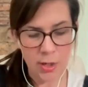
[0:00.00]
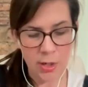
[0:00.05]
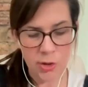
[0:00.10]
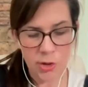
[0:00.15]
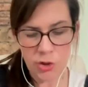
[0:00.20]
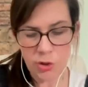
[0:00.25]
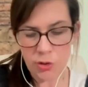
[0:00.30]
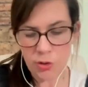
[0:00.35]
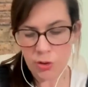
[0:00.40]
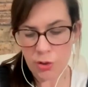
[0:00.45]

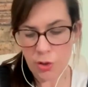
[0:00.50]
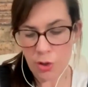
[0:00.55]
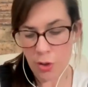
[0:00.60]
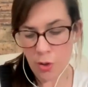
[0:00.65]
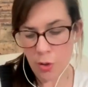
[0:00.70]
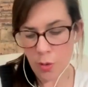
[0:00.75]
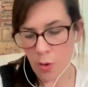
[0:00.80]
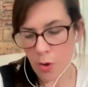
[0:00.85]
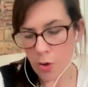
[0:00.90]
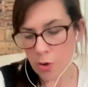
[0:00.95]
should
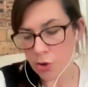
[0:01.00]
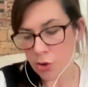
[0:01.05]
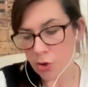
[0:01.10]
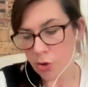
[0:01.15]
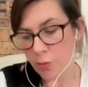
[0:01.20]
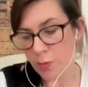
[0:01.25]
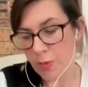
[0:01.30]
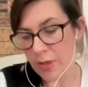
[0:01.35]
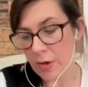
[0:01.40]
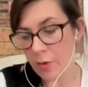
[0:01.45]
go or
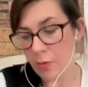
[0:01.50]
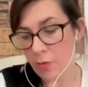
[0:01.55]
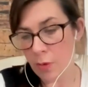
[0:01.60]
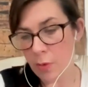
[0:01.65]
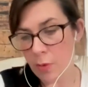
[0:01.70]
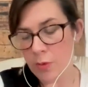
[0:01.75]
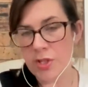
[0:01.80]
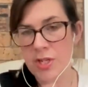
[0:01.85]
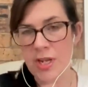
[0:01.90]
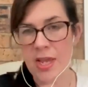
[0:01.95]
should be
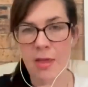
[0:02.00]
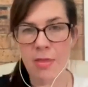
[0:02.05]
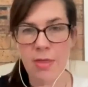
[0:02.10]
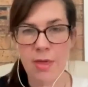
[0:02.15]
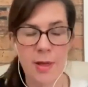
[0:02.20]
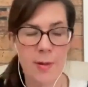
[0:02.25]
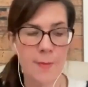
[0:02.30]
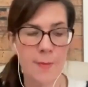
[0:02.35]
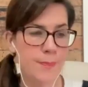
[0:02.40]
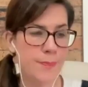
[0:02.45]
grouped
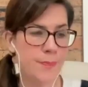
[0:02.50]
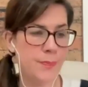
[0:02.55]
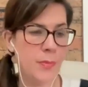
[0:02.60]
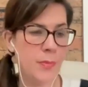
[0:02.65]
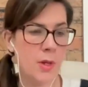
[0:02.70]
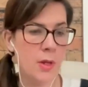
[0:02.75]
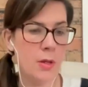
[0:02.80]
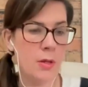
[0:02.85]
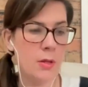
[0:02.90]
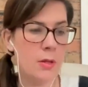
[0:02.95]
together.
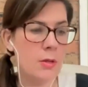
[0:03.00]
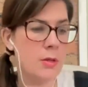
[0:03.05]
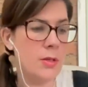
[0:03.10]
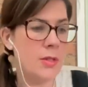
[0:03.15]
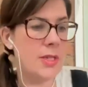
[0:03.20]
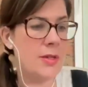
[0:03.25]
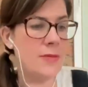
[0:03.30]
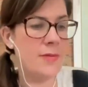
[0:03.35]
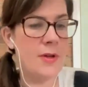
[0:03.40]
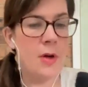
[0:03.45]

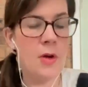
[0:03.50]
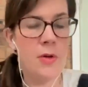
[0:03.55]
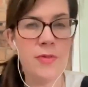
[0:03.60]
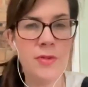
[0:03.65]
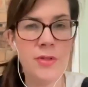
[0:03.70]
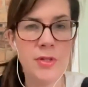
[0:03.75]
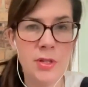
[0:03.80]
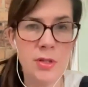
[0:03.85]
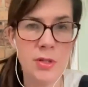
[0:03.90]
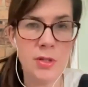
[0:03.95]
See if it
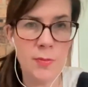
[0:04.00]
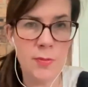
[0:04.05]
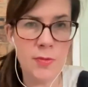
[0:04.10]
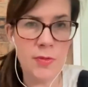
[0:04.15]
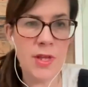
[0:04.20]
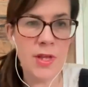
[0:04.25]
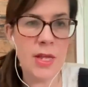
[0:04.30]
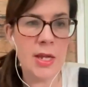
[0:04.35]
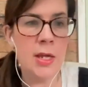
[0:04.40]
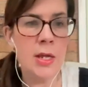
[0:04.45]
offers you
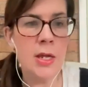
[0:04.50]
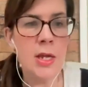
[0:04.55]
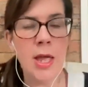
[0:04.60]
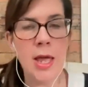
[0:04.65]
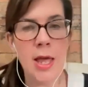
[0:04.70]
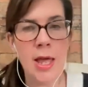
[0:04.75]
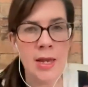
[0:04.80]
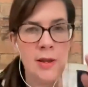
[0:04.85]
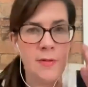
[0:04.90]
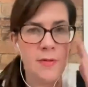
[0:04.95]
something.
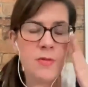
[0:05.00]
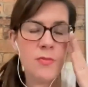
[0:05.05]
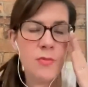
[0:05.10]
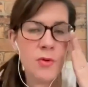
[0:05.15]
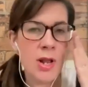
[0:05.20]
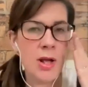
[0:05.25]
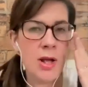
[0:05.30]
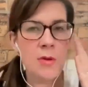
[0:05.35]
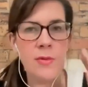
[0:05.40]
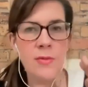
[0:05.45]
And if you
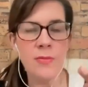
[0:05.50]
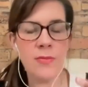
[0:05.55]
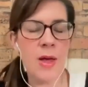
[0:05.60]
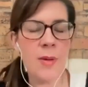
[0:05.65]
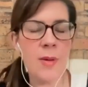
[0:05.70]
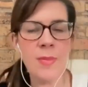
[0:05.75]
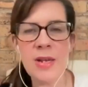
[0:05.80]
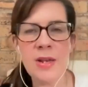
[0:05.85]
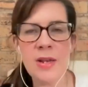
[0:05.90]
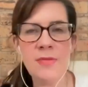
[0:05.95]
run out of,
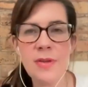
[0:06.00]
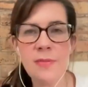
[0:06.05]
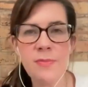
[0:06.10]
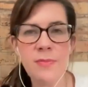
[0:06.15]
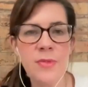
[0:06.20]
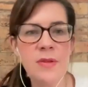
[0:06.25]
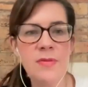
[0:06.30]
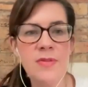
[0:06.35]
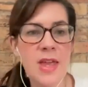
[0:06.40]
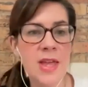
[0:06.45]
I mean, if you
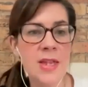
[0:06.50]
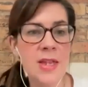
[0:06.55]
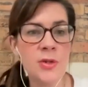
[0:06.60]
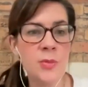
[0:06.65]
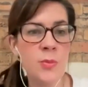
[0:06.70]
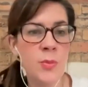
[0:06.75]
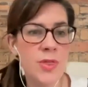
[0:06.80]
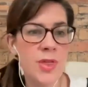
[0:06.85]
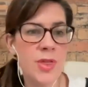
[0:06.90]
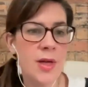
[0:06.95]
get
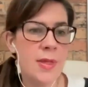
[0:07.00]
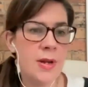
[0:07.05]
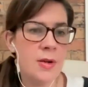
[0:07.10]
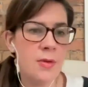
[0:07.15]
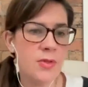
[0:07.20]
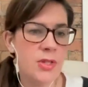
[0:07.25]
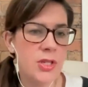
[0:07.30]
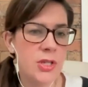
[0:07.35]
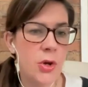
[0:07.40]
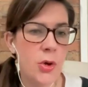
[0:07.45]
done with that, then
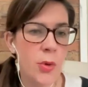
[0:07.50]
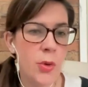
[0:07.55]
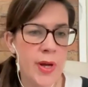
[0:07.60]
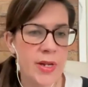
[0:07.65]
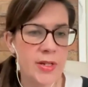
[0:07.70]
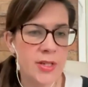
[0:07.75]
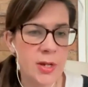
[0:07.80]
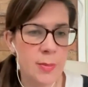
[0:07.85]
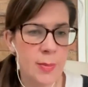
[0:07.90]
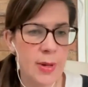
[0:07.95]
obviously go
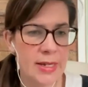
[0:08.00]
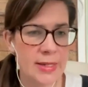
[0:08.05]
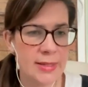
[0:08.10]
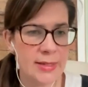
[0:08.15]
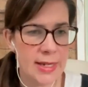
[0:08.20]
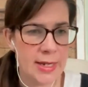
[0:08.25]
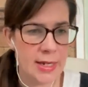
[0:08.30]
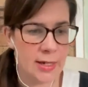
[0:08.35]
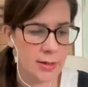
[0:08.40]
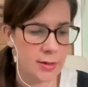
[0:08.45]
back to your
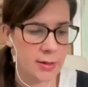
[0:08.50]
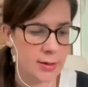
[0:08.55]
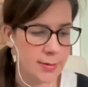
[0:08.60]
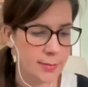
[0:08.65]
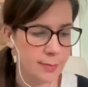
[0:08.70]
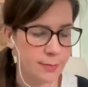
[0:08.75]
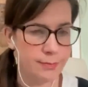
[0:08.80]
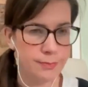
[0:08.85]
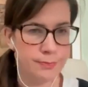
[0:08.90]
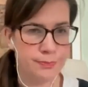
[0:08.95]
magazines.